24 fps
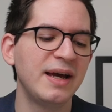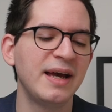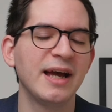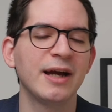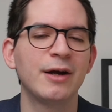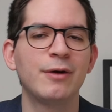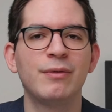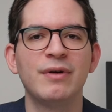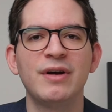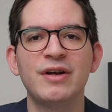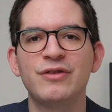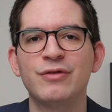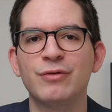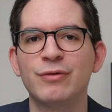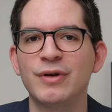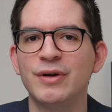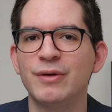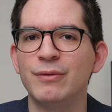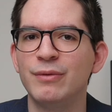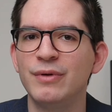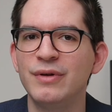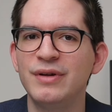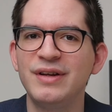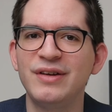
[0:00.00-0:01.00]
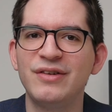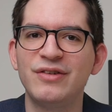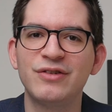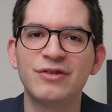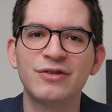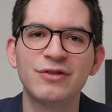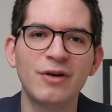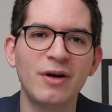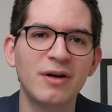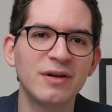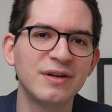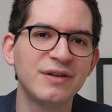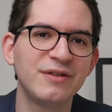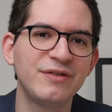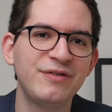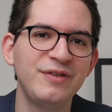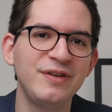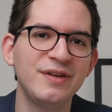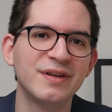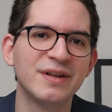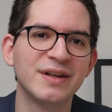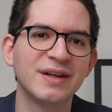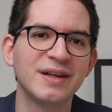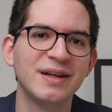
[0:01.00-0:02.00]
and creates for a really solid
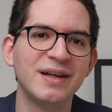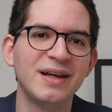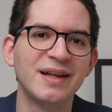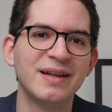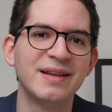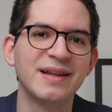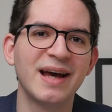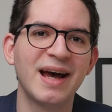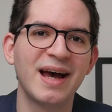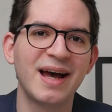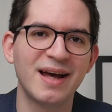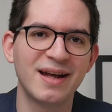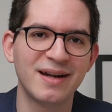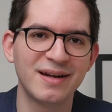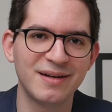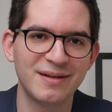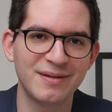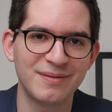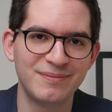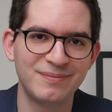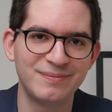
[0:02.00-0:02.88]
feeling in the hand.